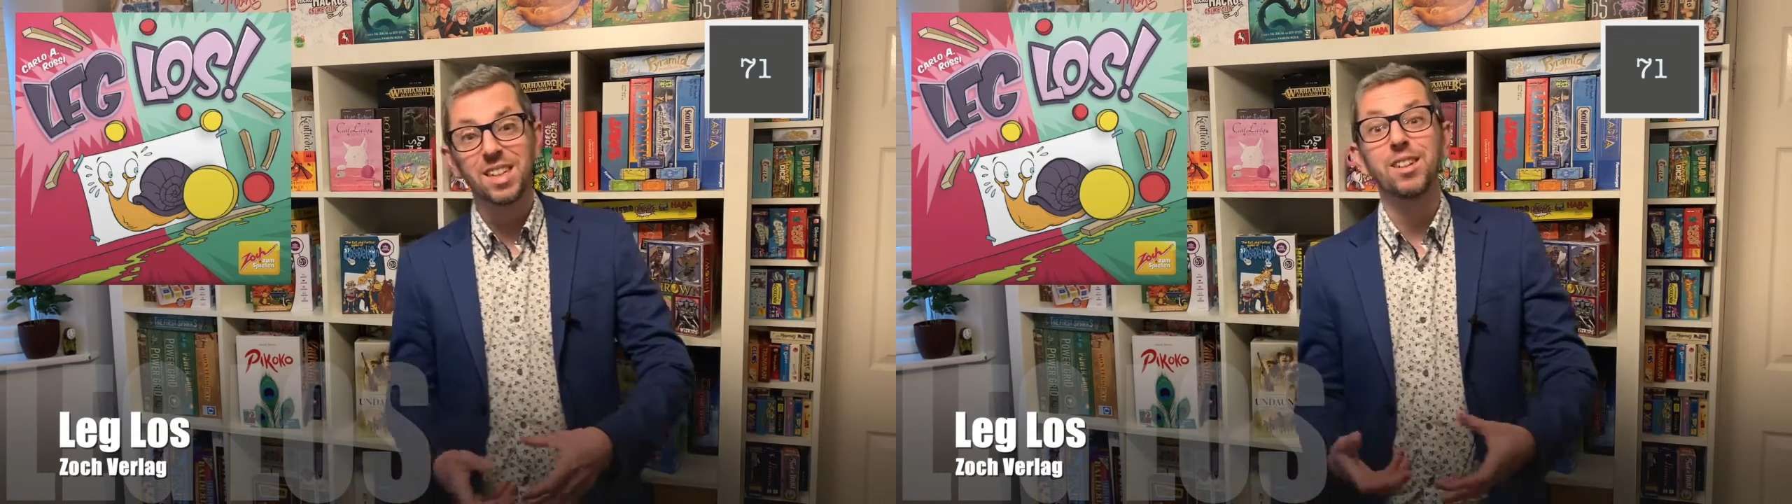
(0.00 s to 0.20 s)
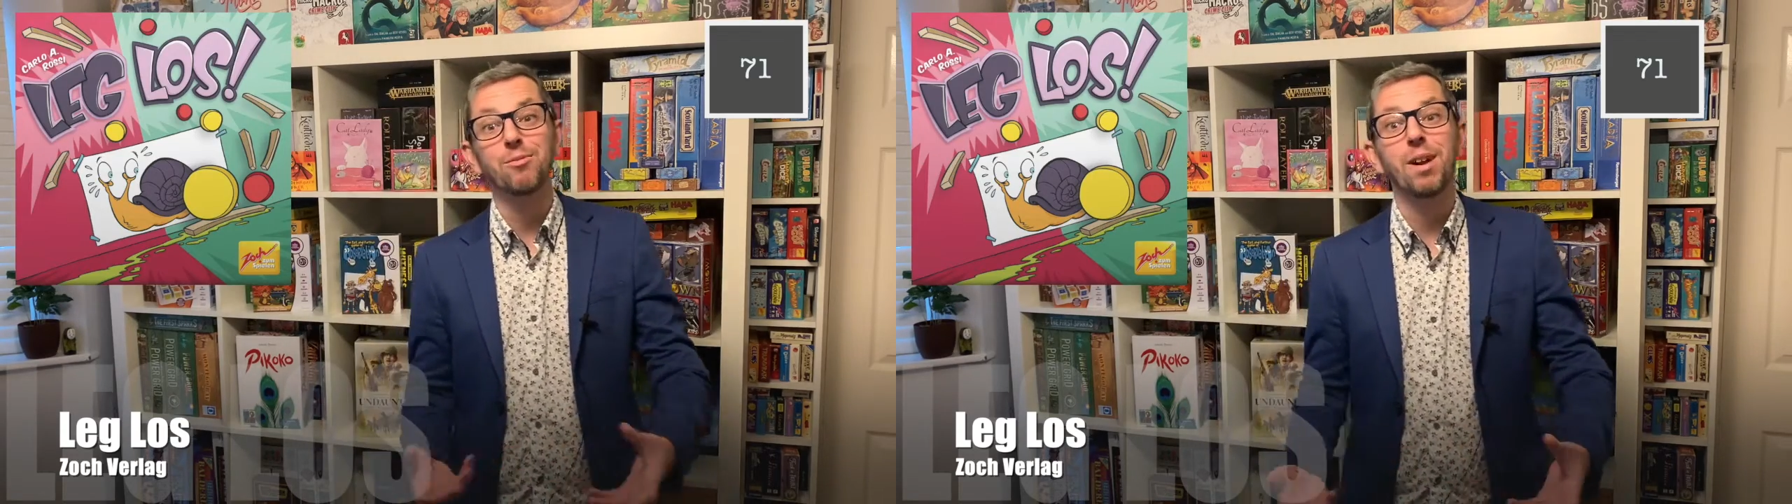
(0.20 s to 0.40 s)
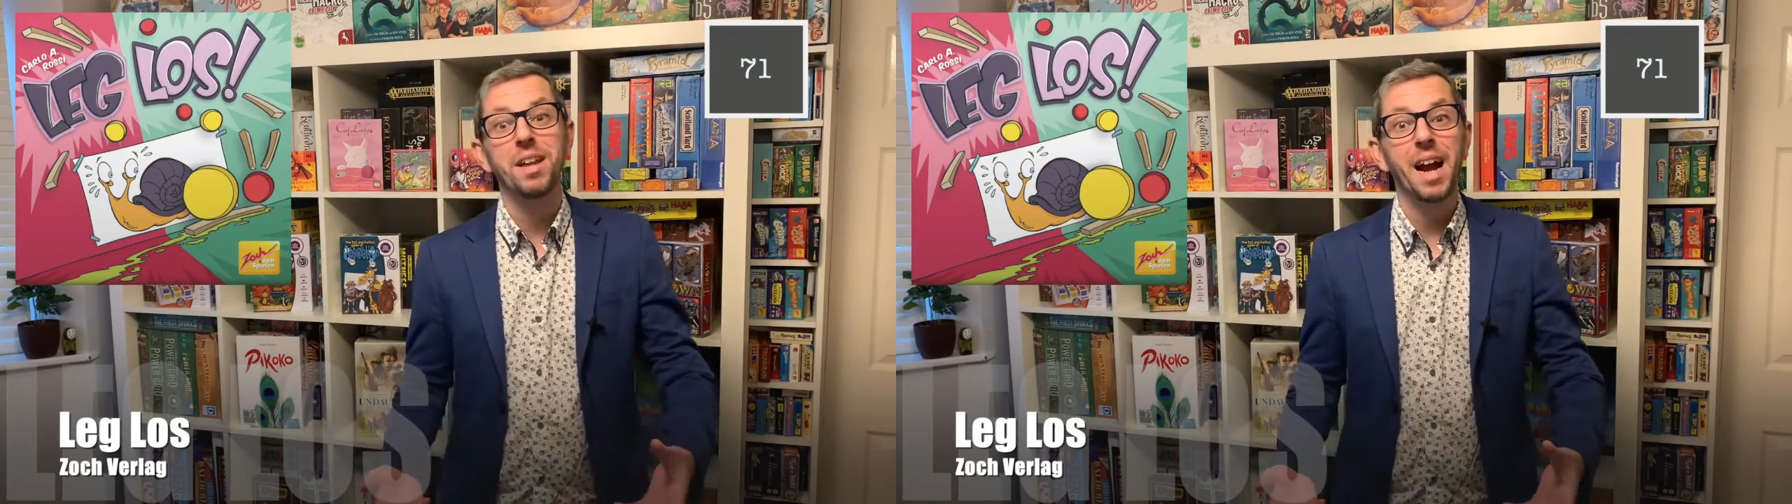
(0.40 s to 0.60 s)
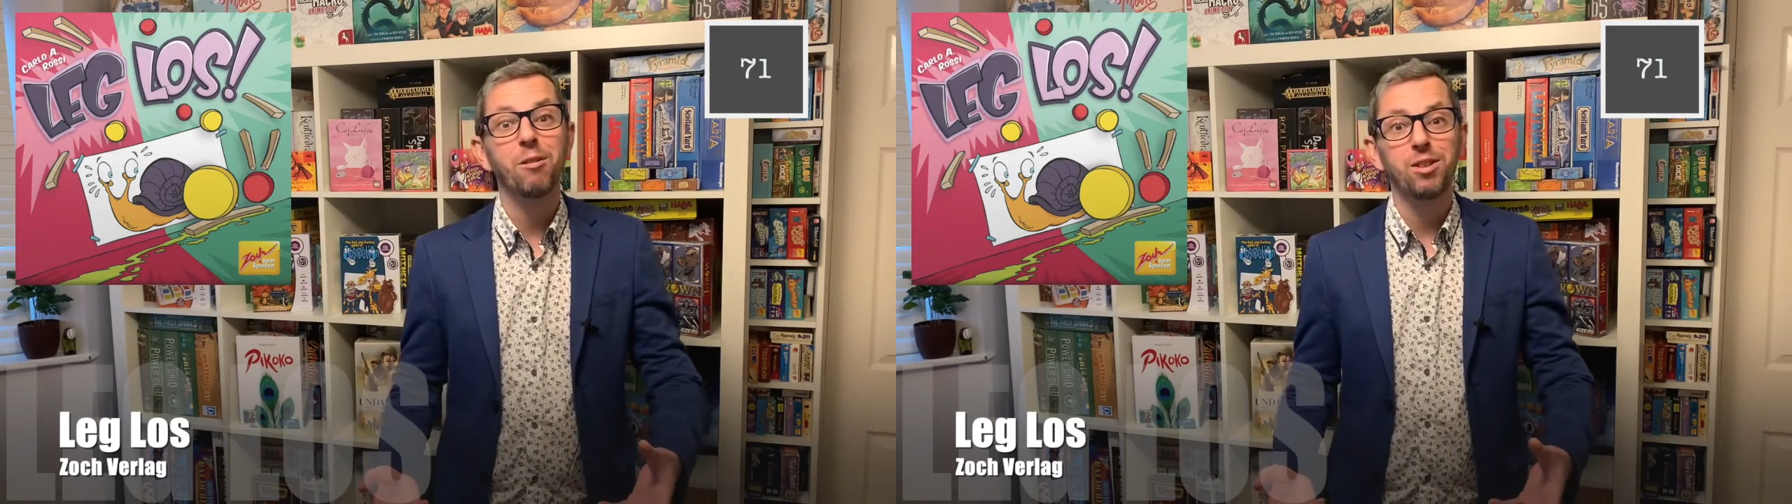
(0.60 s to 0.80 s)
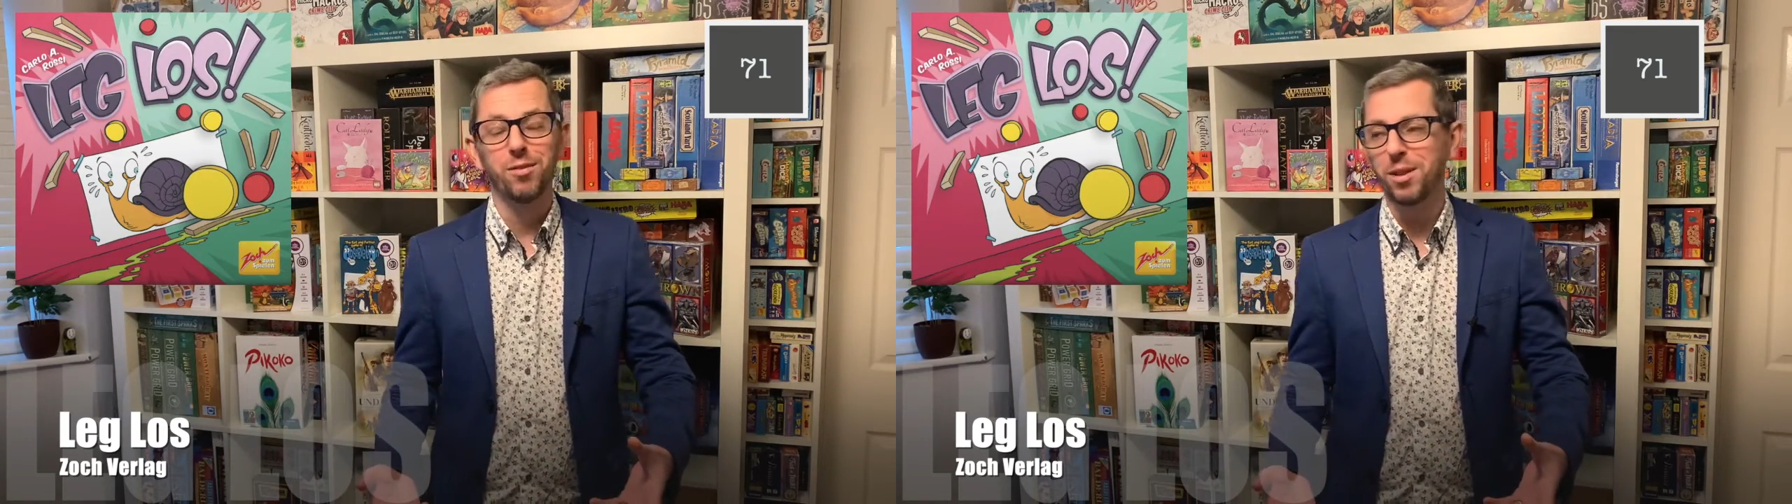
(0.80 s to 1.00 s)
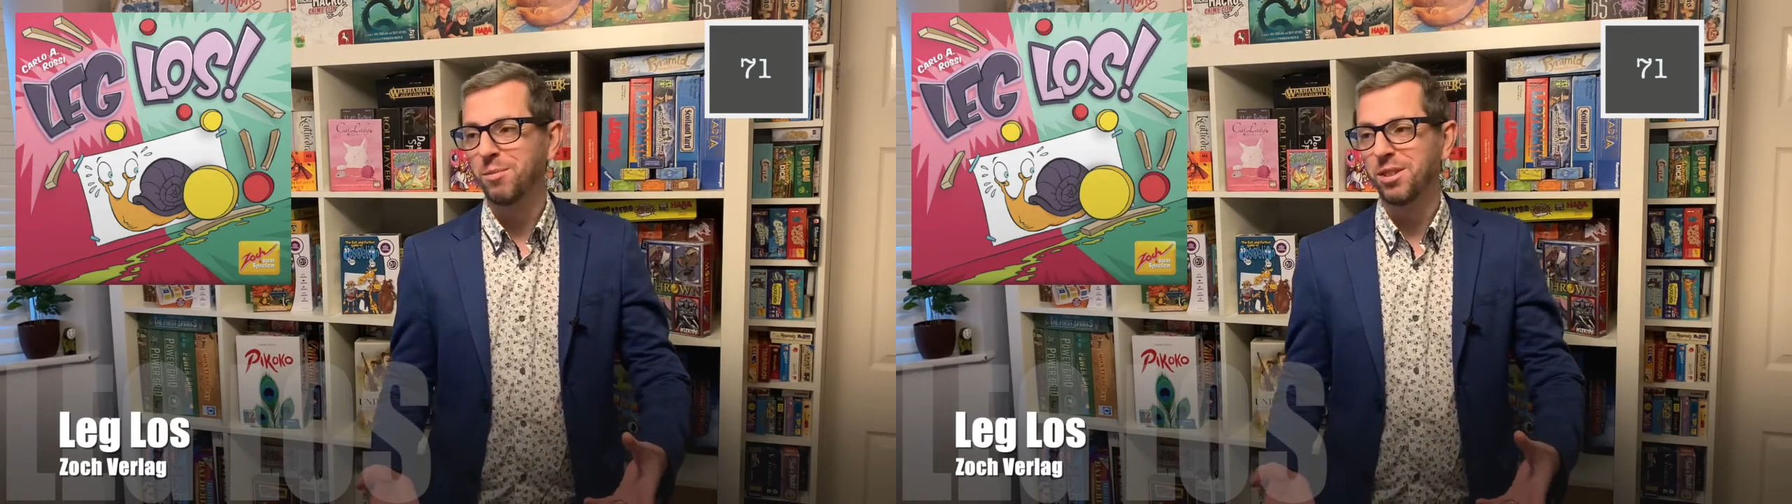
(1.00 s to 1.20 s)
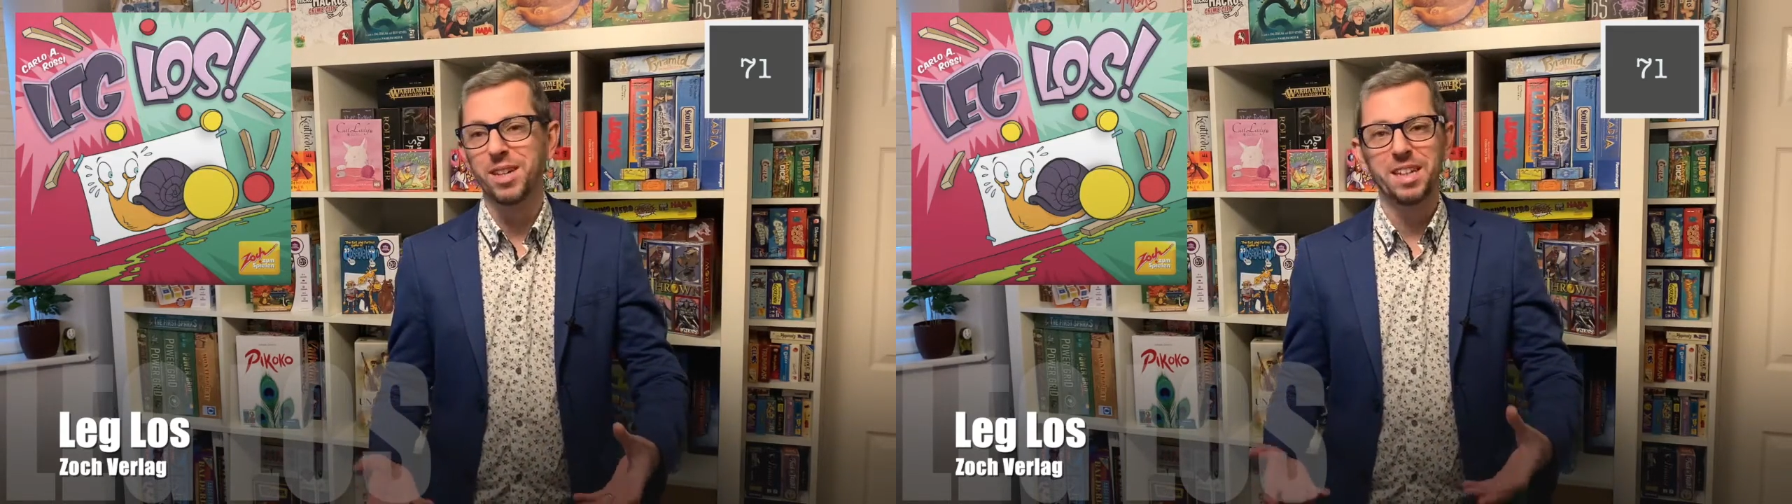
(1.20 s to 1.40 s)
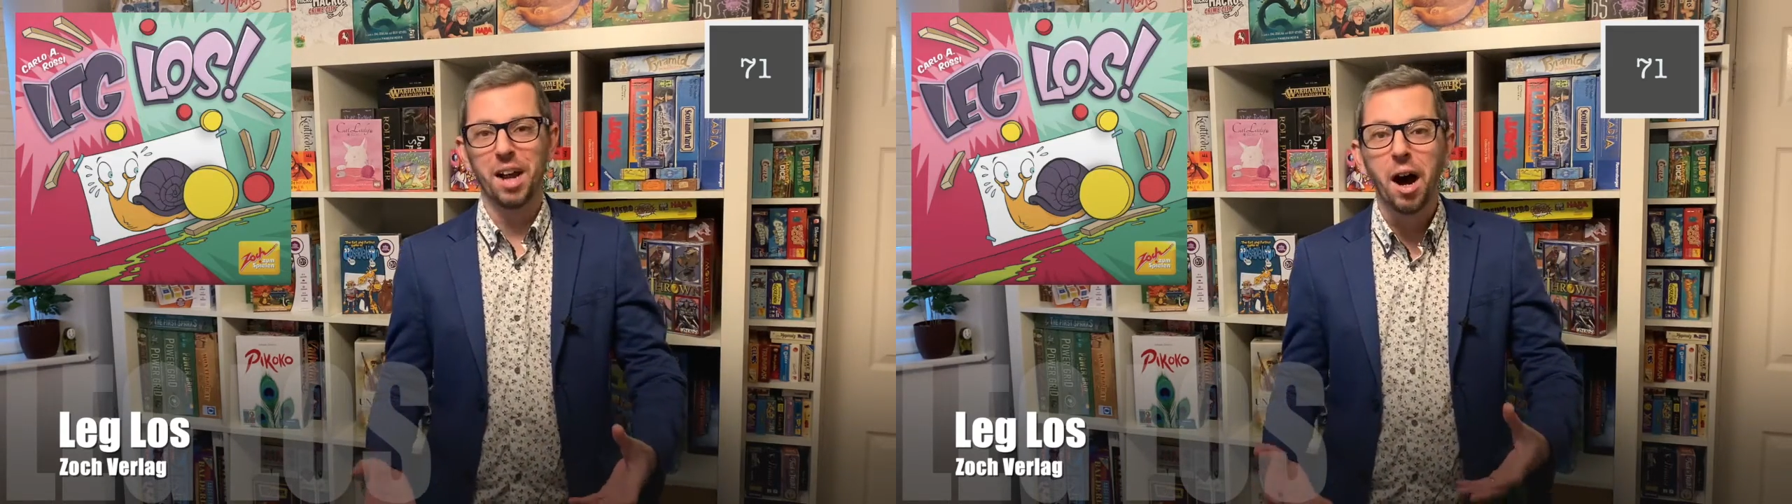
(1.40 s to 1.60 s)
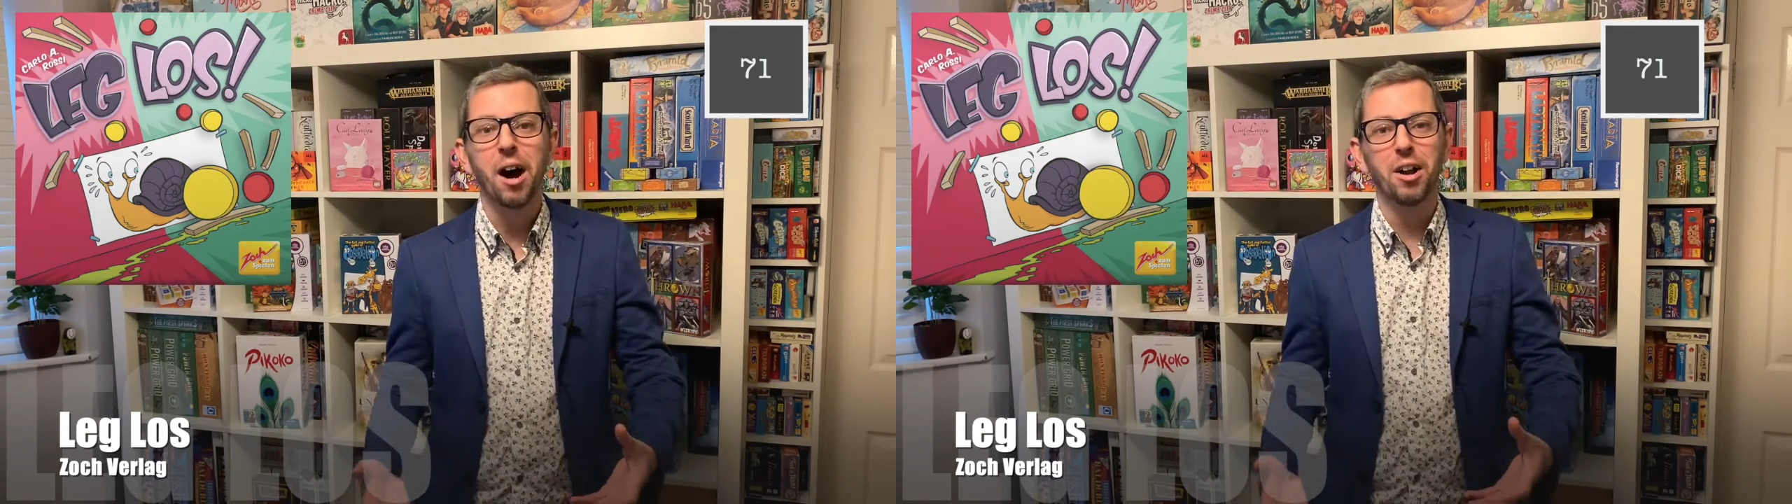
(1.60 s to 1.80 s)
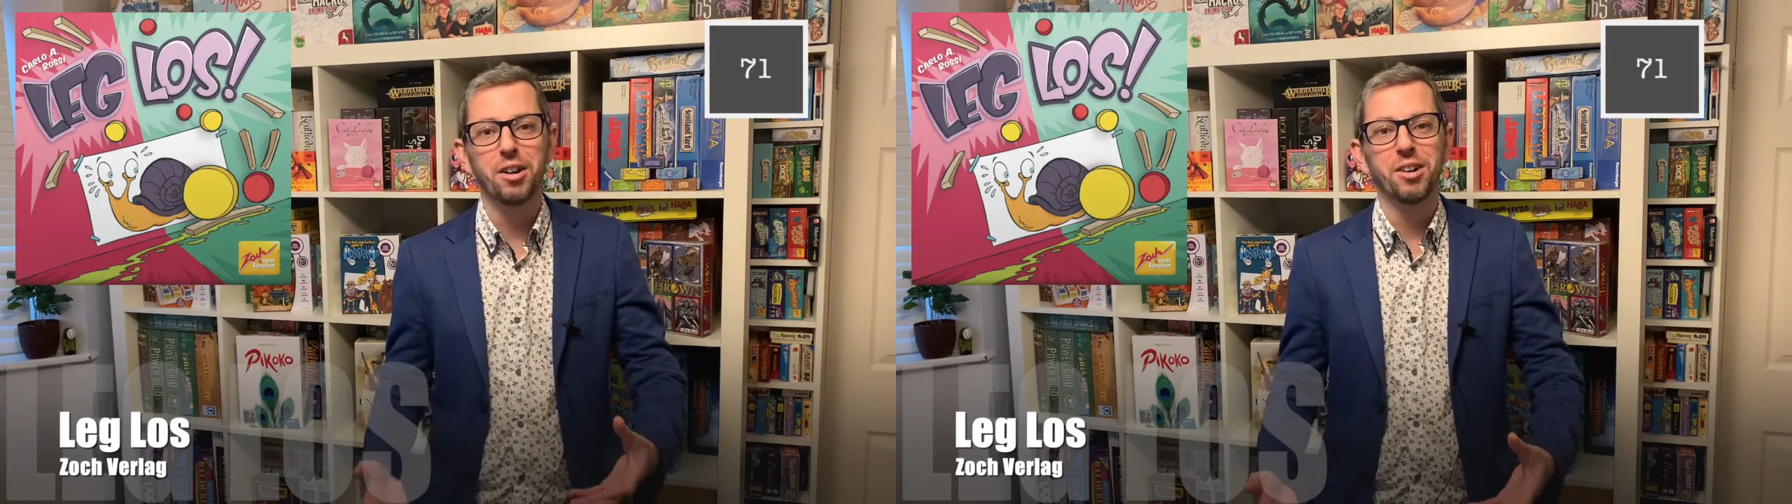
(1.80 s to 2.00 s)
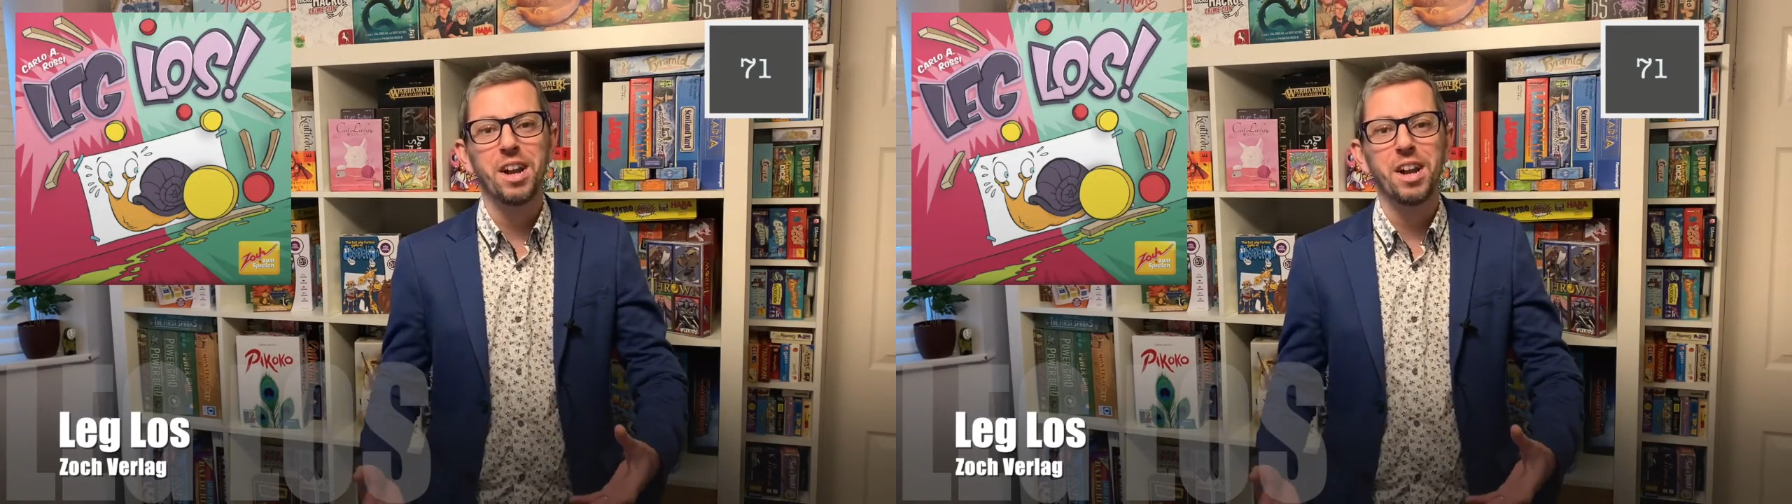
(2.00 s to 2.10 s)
then you're running out of them, so it gets harder and